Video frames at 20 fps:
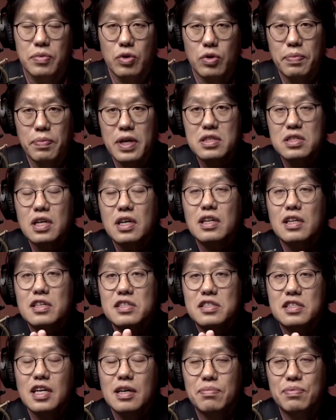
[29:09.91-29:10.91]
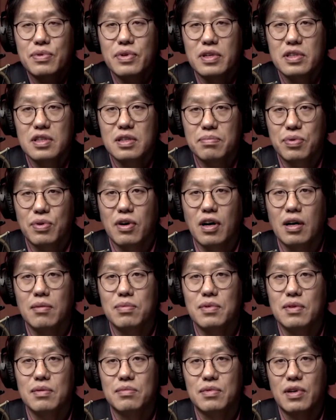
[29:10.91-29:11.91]
basically separate the
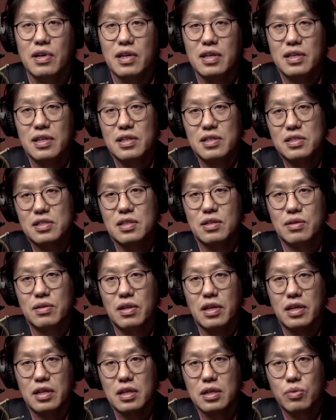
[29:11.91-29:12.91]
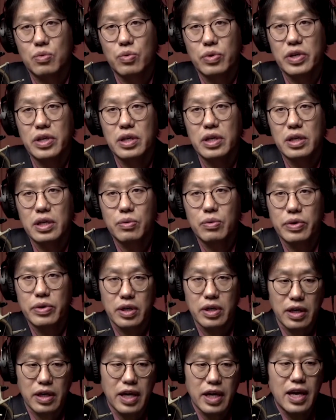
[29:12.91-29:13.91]
problem, right? So like we
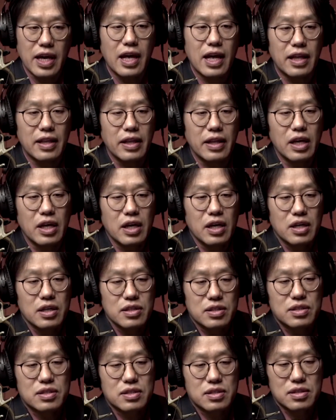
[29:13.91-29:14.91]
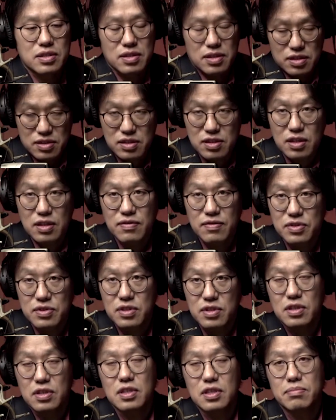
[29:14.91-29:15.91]
can serve
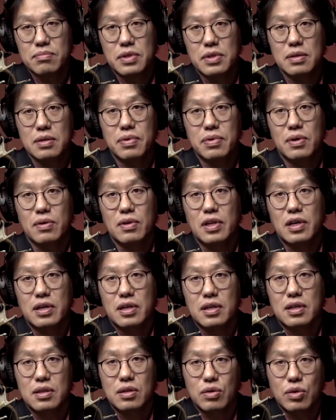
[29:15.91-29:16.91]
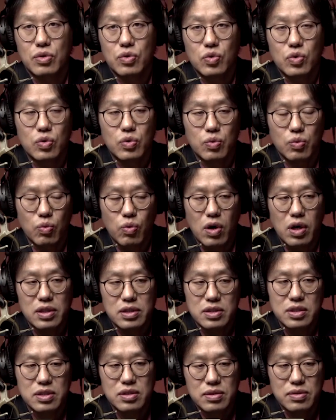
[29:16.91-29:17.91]
certain people like who want
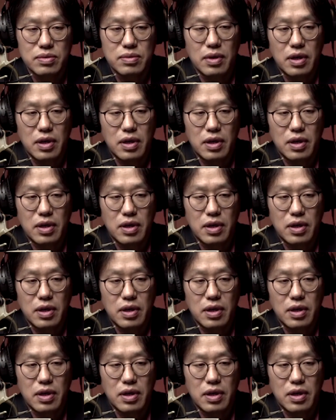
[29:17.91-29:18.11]
to